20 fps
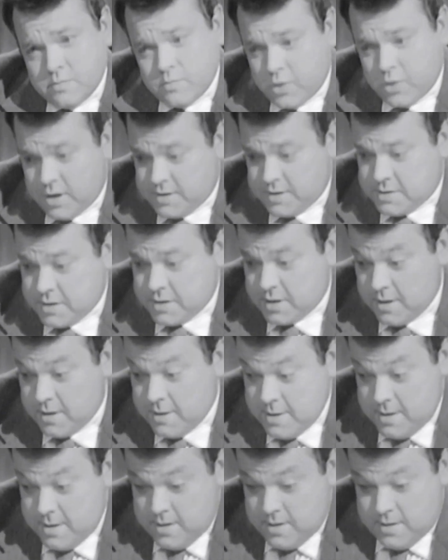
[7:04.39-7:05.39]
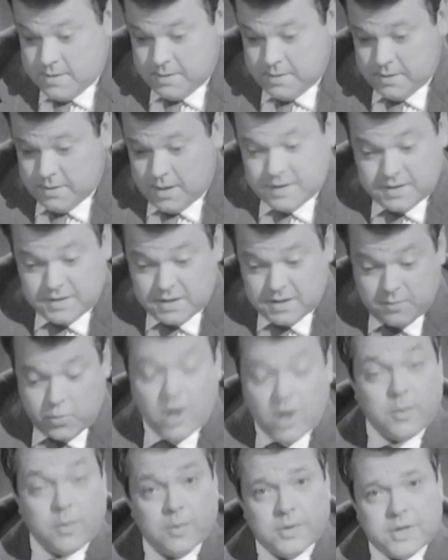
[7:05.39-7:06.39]
But I think
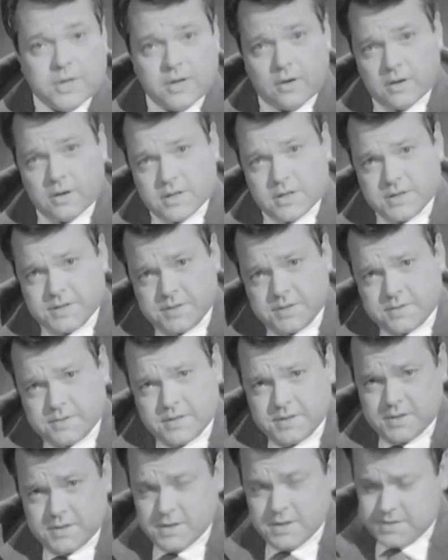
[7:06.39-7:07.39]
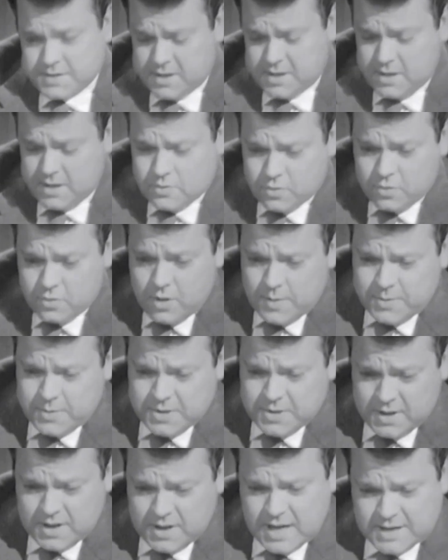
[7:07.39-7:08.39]
probably all this thing grew up
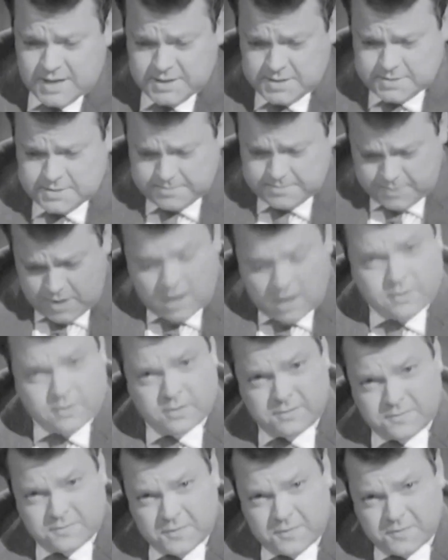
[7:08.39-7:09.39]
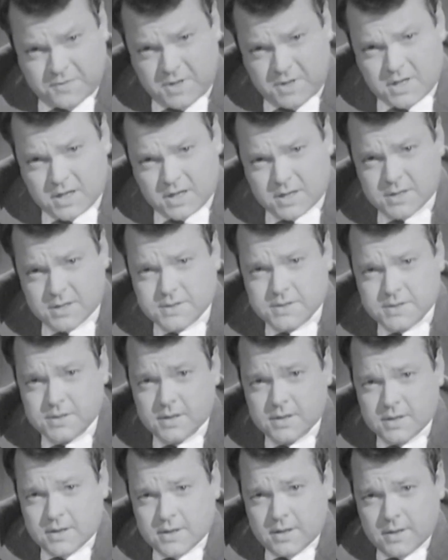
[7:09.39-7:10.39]
in the last 150 years
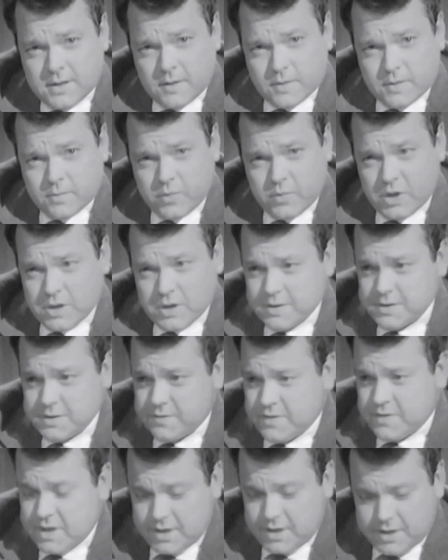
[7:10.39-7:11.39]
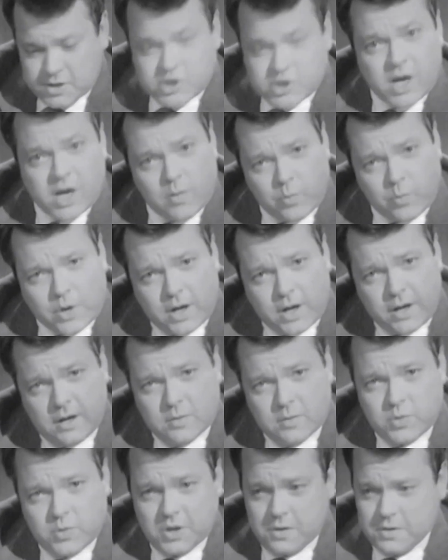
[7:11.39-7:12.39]
because of an English
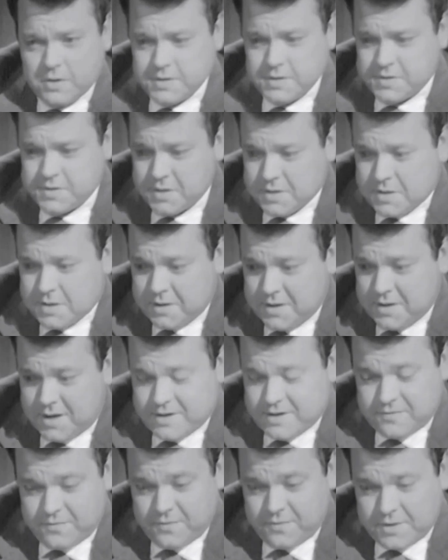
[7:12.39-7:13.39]
empire, because a lot of